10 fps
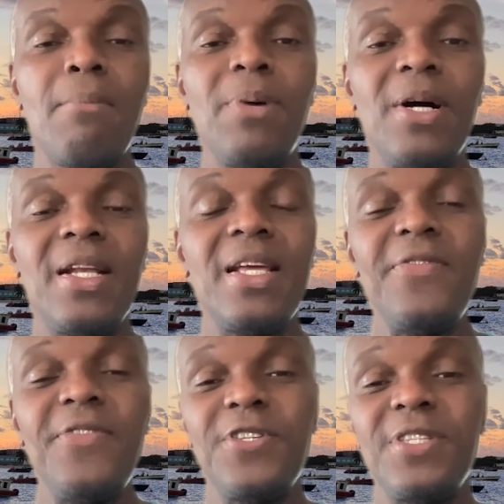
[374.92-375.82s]
But
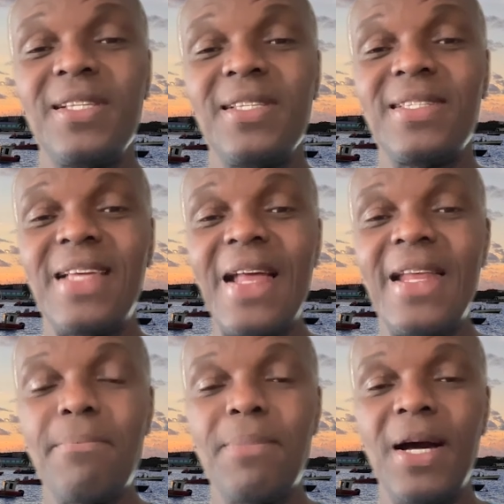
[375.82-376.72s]
if you're still
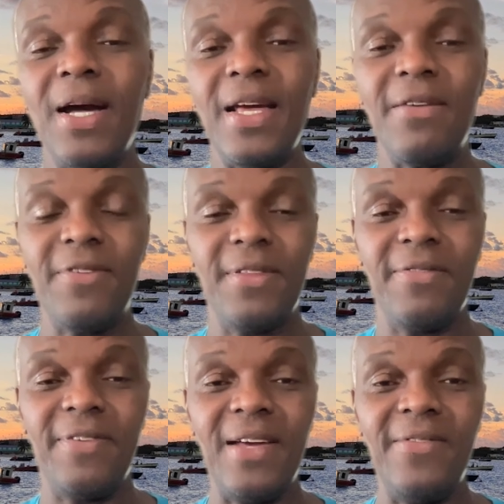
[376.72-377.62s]
standing by for the
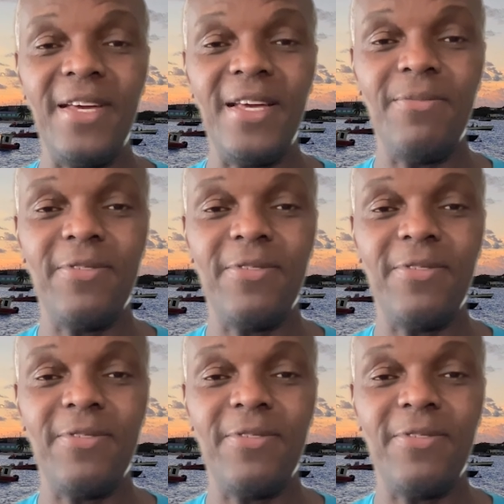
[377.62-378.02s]
5 a.m.